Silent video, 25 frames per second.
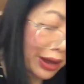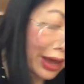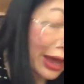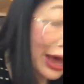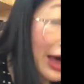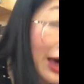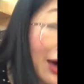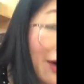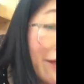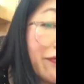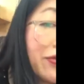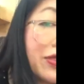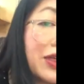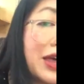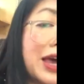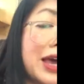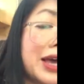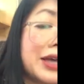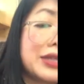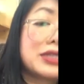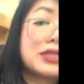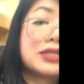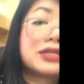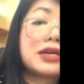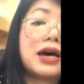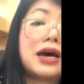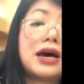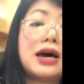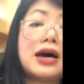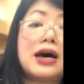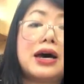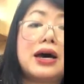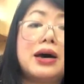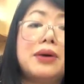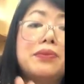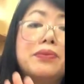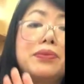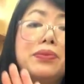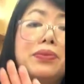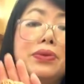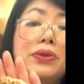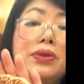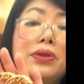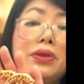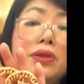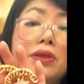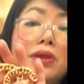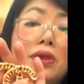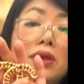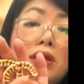have this um,
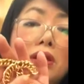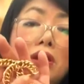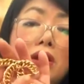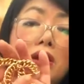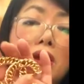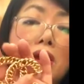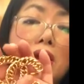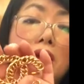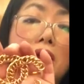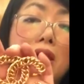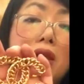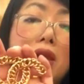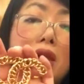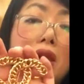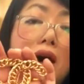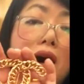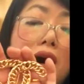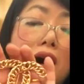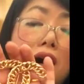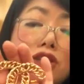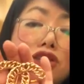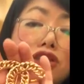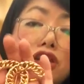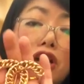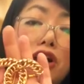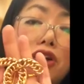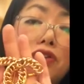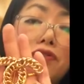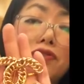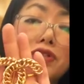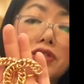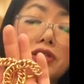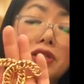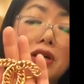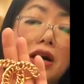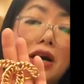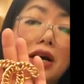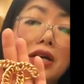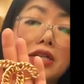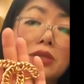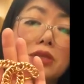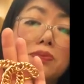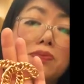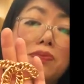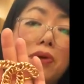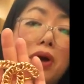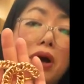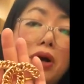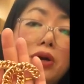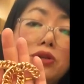large
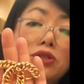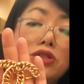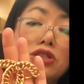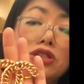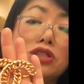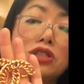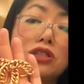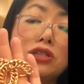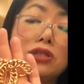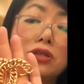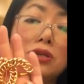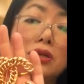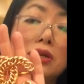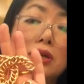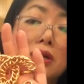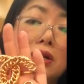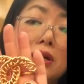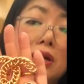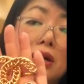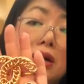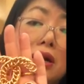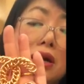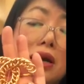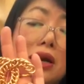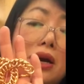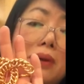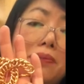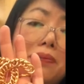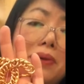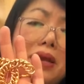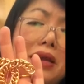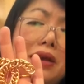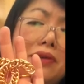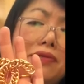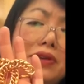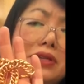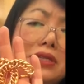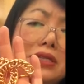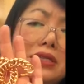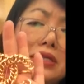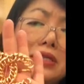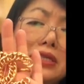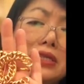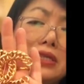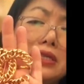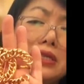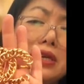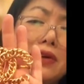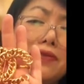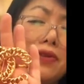oversized brooch. And I believe this is
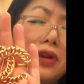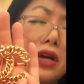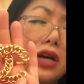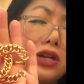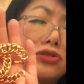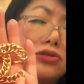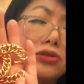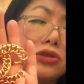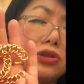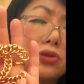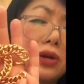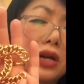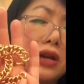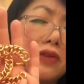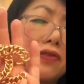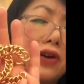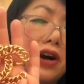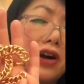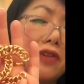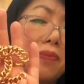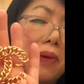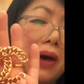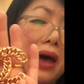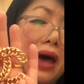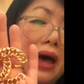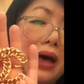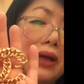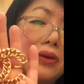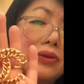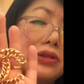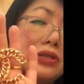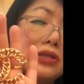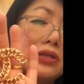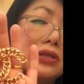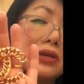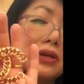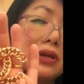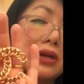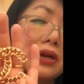£725